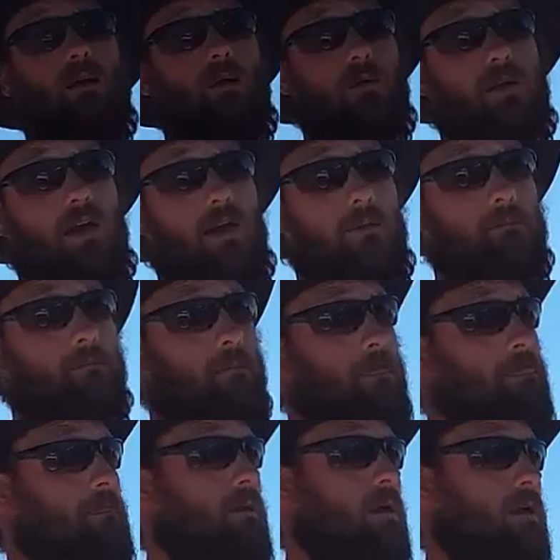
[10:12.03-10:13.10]
Okay?
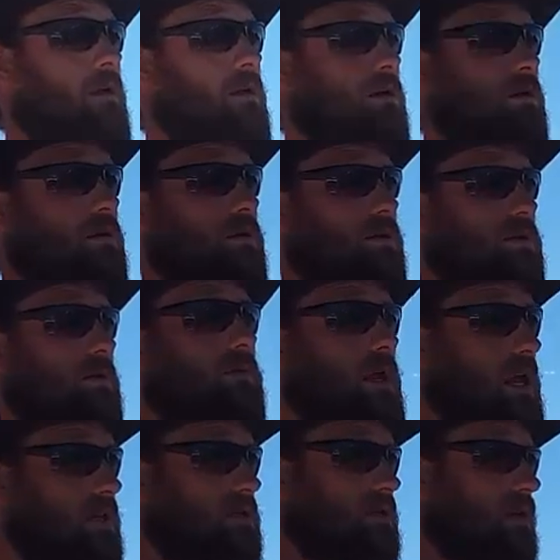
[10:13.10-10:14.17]
So
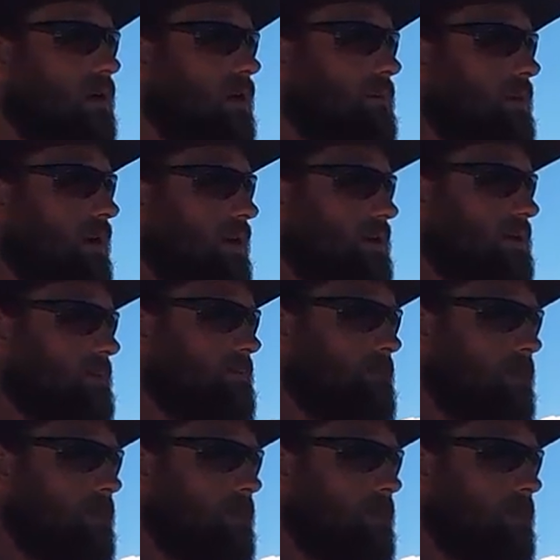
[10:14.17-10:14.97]
next up is,